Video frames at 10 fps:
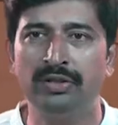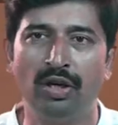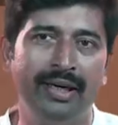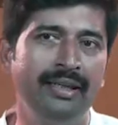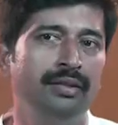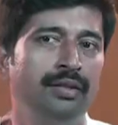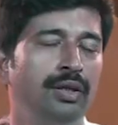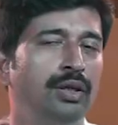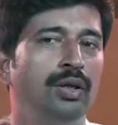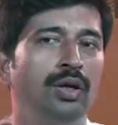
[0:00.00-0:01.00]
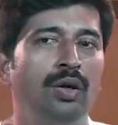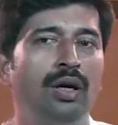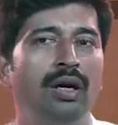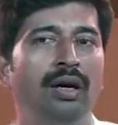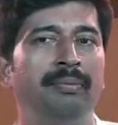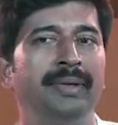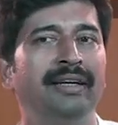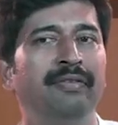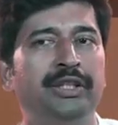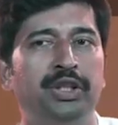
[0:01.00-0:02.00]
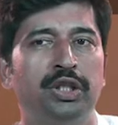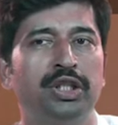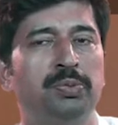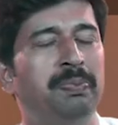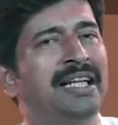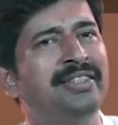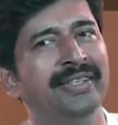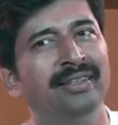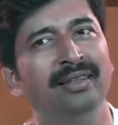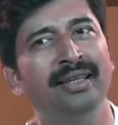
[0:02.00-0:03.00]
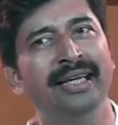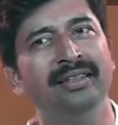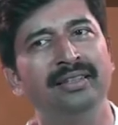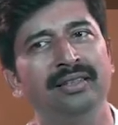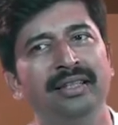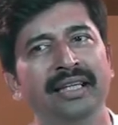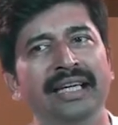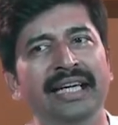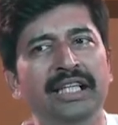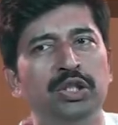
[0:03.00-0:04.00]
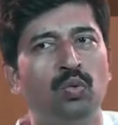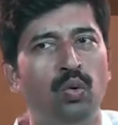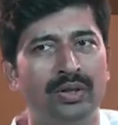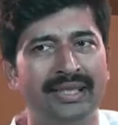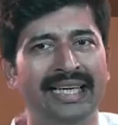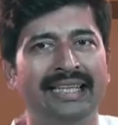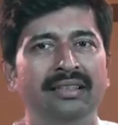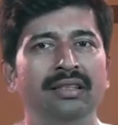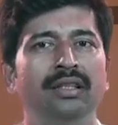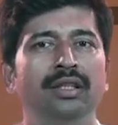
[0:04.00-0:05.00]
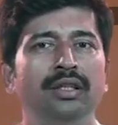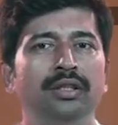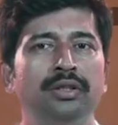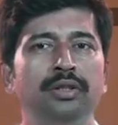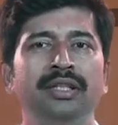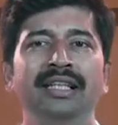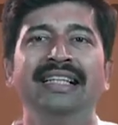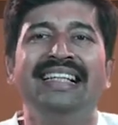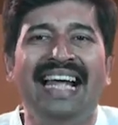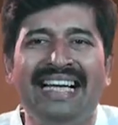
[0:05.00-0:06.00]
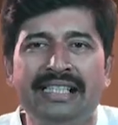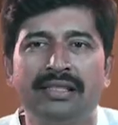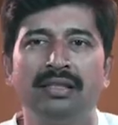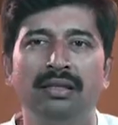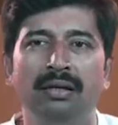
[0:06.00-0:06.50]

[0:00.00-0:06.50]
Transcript: sonnet uh, in which Spenser linked each quatrain to the next